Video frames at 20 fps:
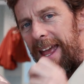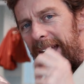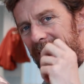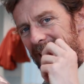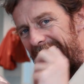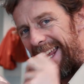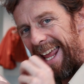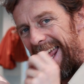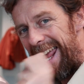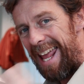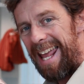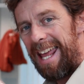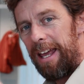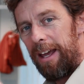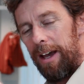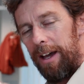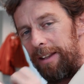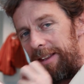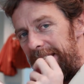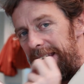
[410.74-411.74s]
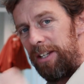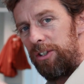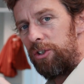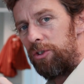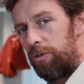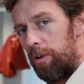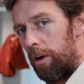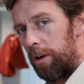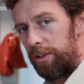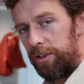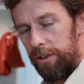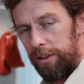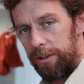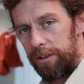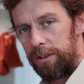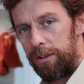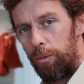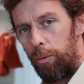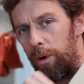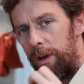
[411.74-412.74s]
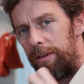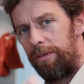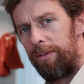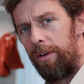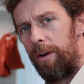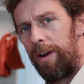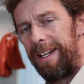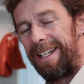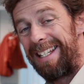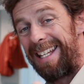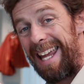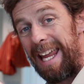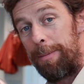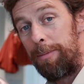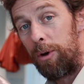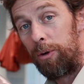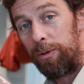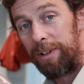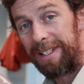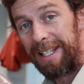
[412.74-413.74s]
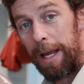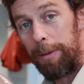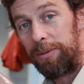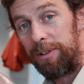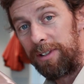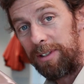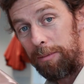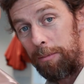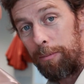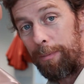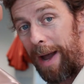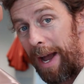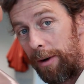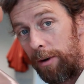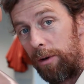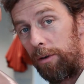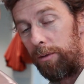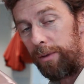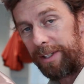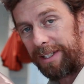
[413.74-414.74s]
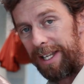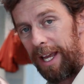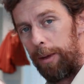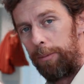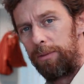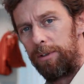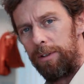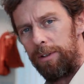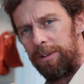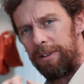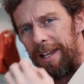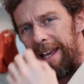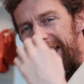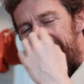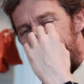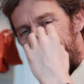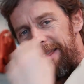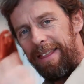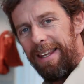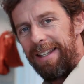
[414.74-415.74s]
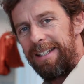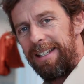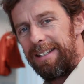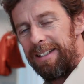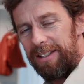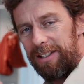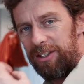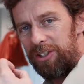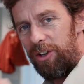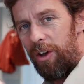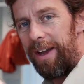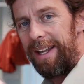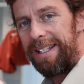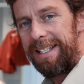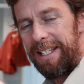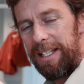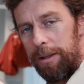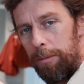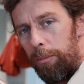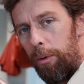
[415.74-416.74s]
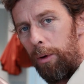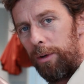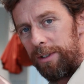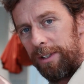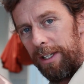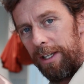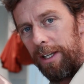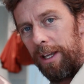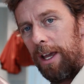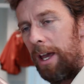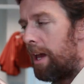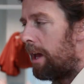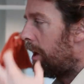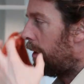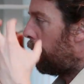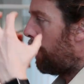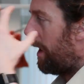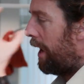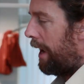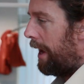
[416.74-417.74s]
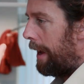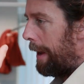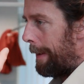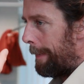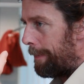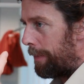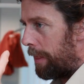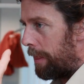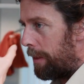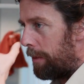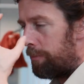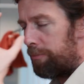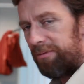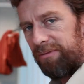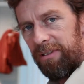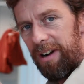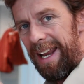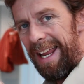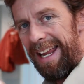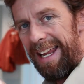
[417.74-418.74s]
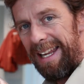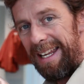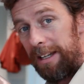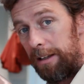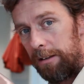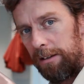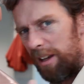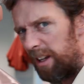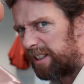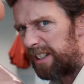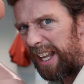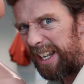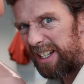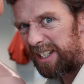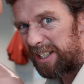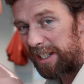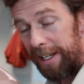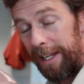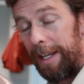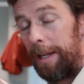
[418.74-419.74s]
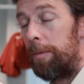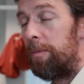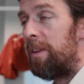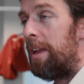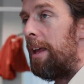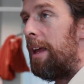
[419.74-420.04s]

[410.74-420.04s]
And here, these structures, we find chemoreceptors and baroreceptors. This is a site in the body where the brain, essentially,